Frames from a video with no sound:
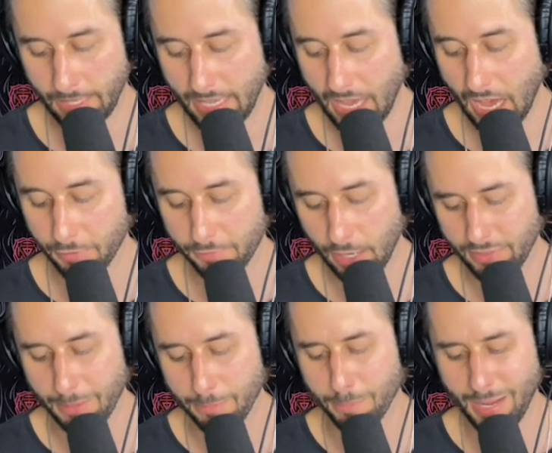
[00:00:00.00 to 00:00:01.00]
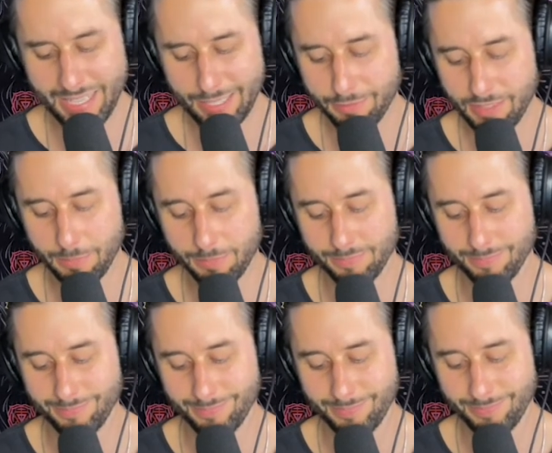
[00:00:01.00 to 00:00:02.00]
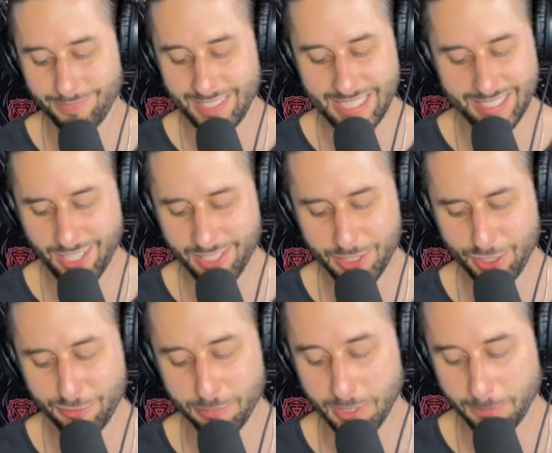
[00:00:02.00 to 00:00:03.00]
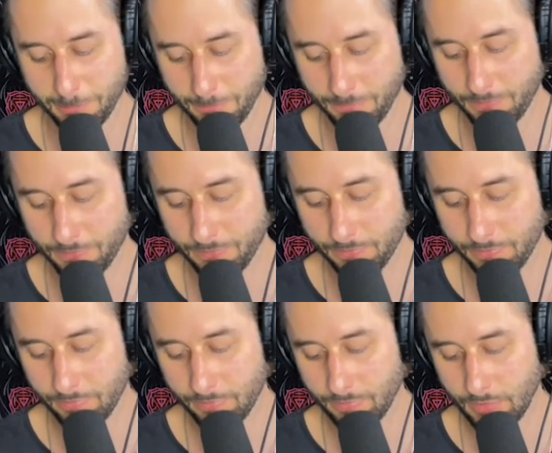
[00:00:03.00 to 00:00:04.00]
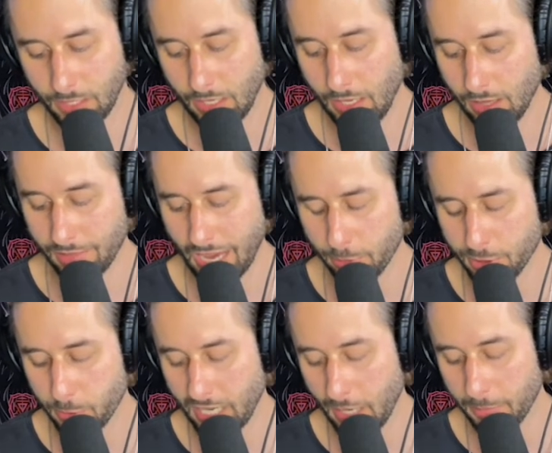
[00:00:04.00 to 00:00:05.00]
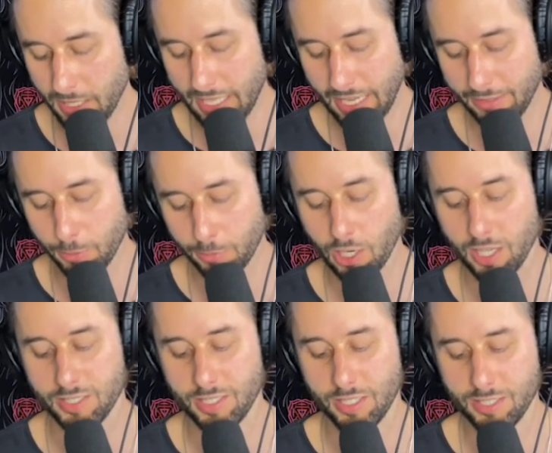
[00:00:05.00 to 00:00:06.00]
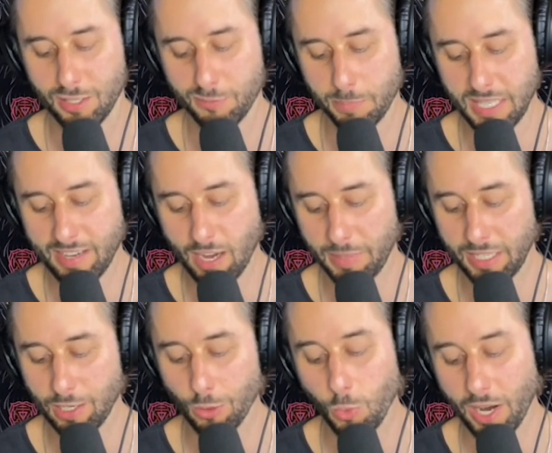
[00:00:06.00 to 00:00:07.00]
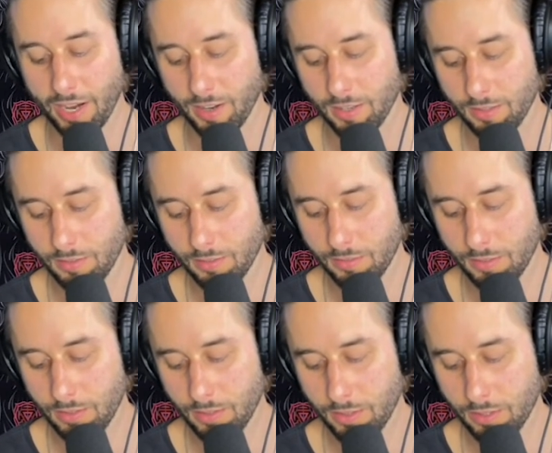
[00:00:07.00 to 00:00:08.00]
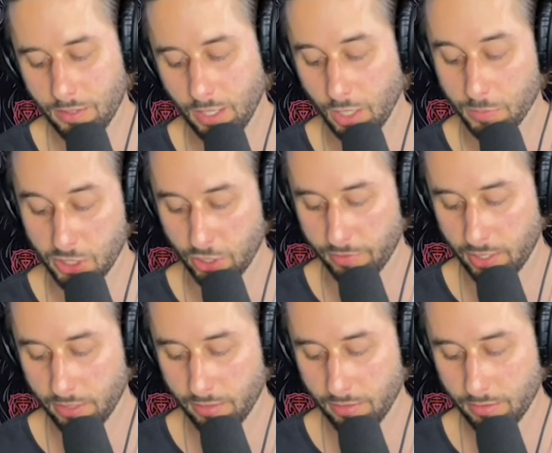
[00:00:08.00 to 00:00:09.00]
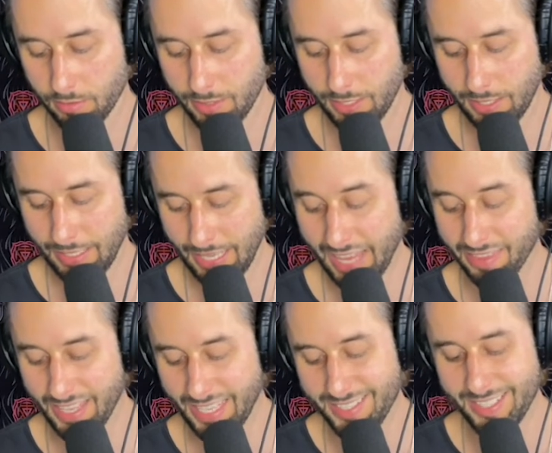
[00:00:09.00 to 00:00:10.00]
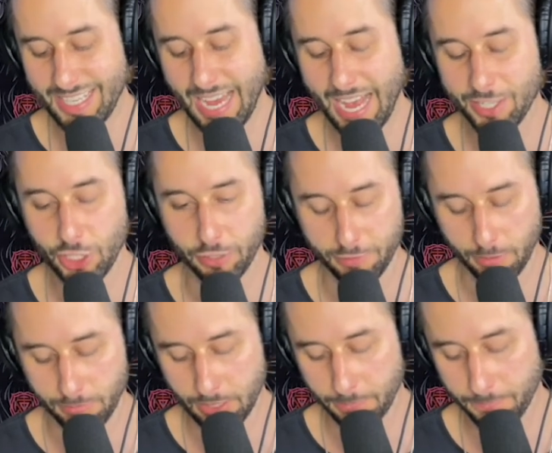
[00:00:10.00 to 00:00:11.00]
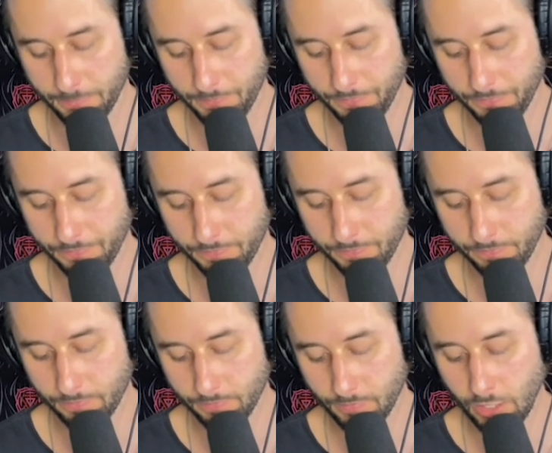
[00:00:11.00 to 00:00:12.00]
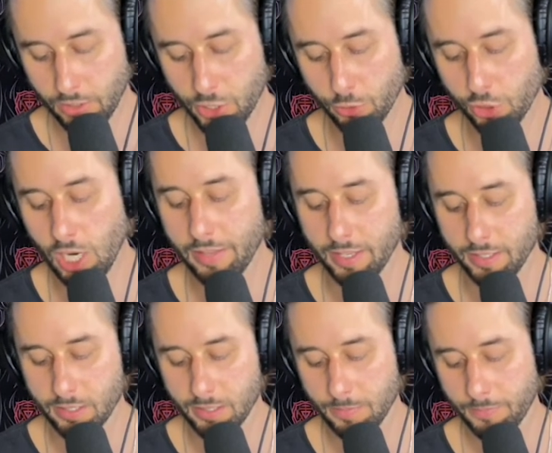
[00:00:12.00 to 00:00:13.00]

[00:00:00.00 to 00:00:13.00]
I found that many of them did not serve me. That was when I began the process of becoming aware, observing, and then detaching from them. So try this.